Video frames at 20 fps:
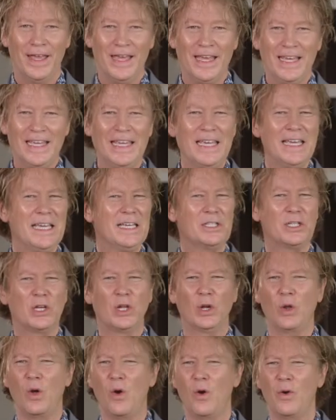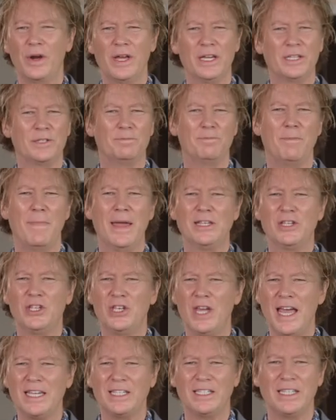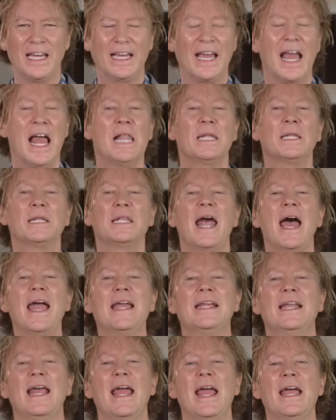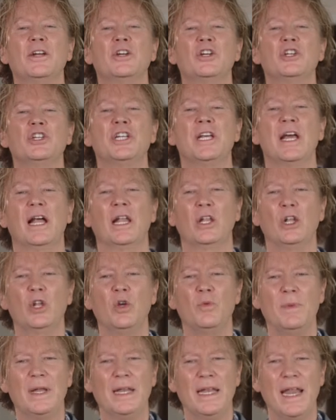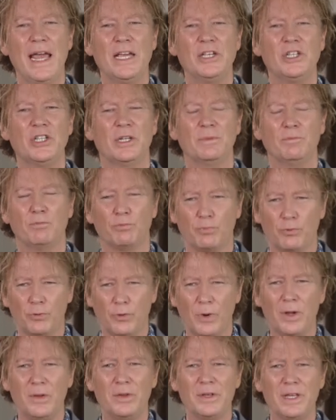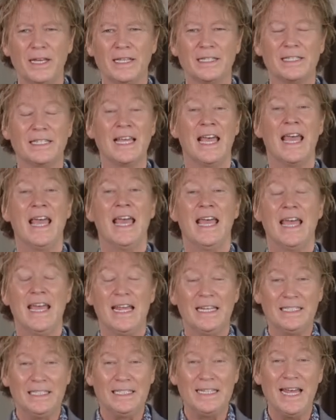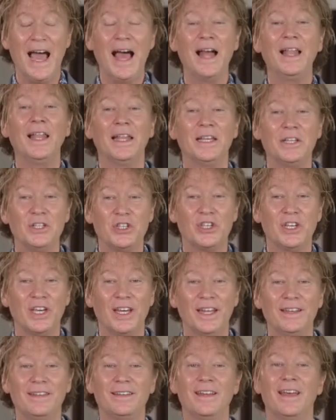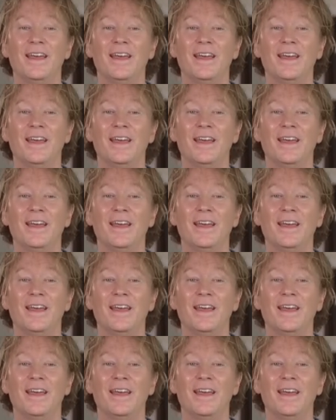He is glorious, majestic, light, energy, illumination, brilliance, intelligent